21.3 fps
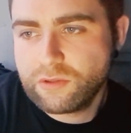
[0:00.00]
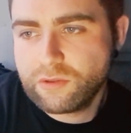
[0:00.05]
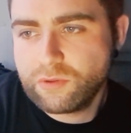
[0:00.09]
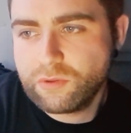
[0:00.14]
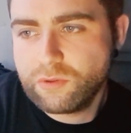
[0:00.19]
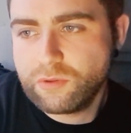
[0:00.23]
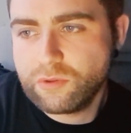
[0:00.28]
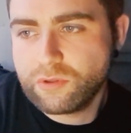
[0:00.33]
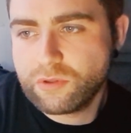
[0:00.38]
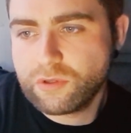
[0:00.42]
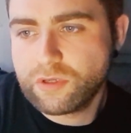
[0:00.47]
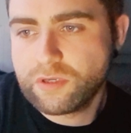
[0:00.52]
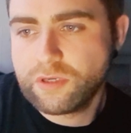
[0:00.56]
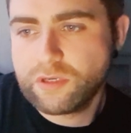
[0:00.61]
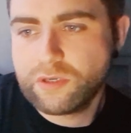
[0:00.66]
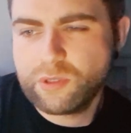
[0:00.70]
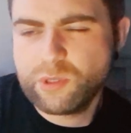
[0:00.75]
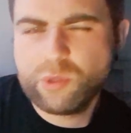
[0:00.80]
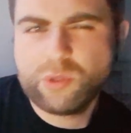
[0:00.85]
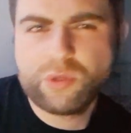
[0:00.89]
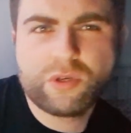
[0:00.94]
Oh,
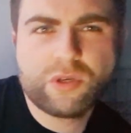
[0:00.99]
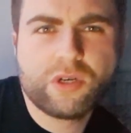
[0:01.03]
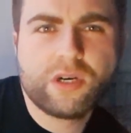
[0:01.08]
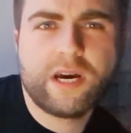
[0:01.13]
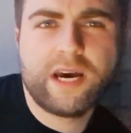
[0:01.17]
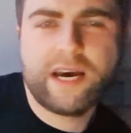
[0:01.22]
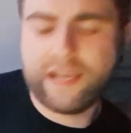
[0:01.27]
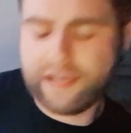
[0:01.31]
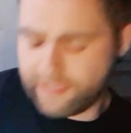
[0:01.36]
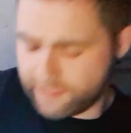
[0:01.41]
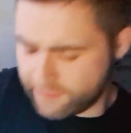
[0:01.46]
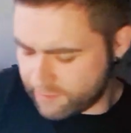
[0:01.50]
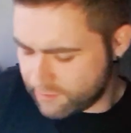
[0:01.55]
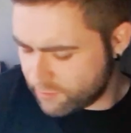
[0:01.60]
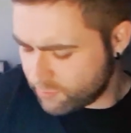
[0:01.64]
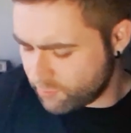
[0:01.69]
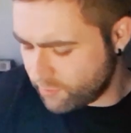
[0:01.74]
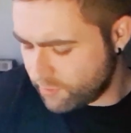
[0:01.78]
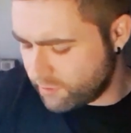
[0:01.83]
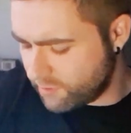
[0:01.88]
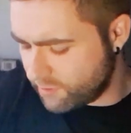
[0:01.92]
oh. I like
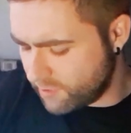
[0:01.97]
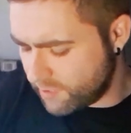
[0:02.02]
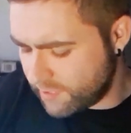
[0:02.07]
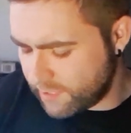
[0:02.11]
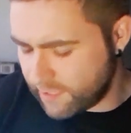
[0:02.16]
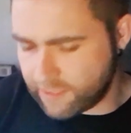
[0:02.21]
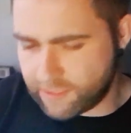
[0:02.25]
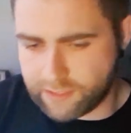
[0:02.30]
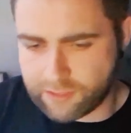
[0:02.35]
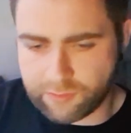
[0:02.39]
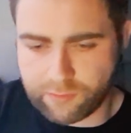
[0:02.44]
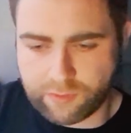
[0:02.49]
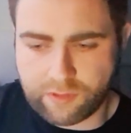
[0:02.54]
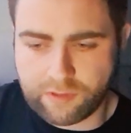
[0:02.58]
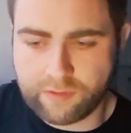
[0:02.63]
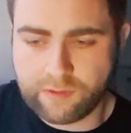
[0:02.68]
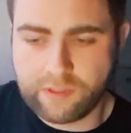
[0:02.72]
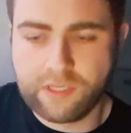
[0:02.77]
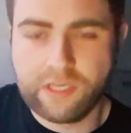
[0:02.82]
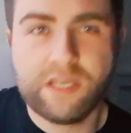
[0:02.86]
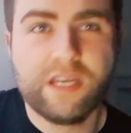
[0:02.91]
this one. I like this one.
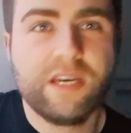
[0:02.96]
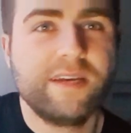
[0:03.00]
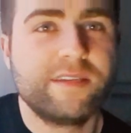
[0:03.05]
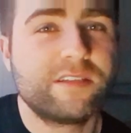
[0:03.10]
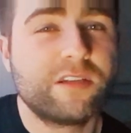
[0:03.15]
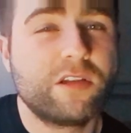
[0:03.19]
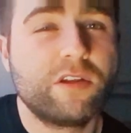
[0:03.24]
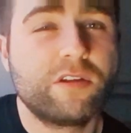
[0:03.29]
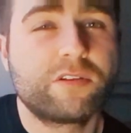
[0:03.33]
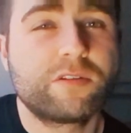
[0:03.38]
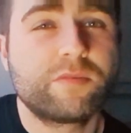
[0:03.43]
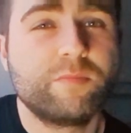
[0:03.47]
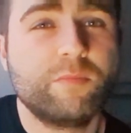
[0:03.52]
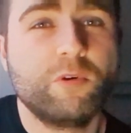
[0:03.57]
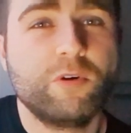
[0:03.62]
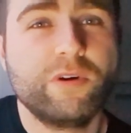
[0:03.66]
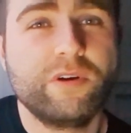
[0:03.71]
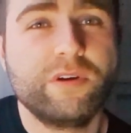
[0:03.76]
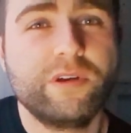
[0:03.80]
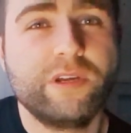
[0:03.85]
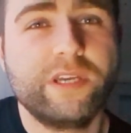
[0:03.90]
It's a lot
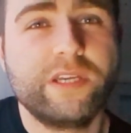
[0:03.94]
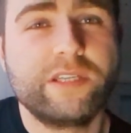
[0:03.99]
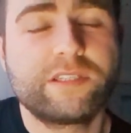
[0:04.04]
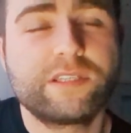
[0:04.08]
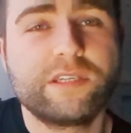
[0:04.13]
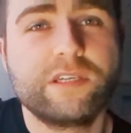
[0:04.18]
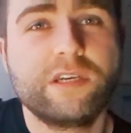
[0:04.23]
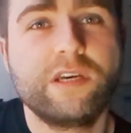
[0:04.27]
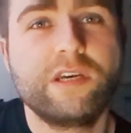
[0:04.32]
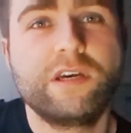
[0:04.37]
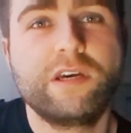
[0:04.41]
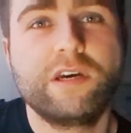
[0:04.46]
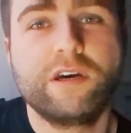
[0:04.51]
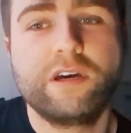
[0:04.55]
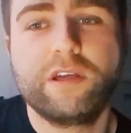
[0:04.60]
more. It's uh,